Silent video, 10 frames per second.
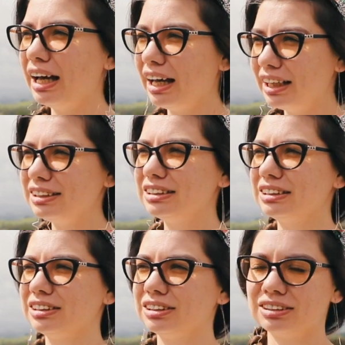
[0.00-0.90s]

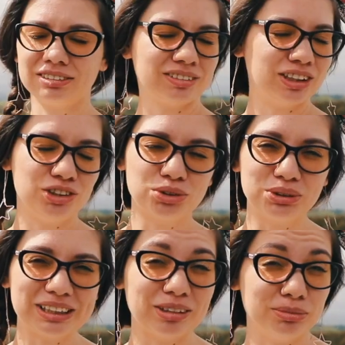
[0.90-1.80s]
and
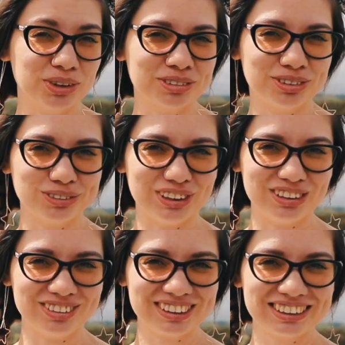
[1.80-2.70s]
enjoy some beautiful
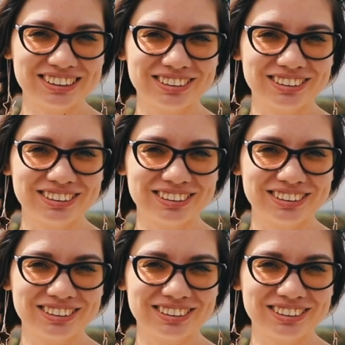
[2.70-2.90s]
views.